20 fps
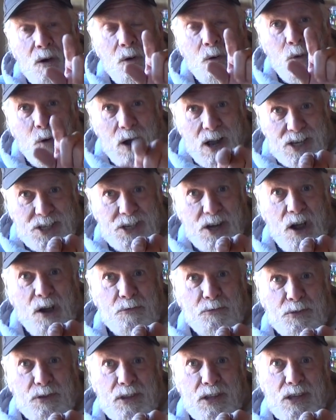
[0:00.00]
watch
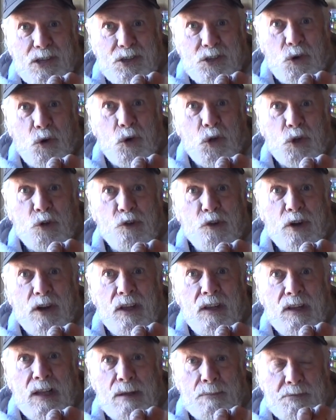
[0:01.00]
out for the solar
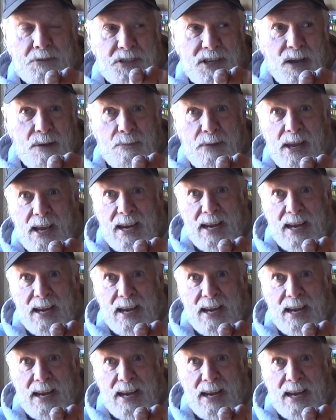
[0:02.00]
eclipse coming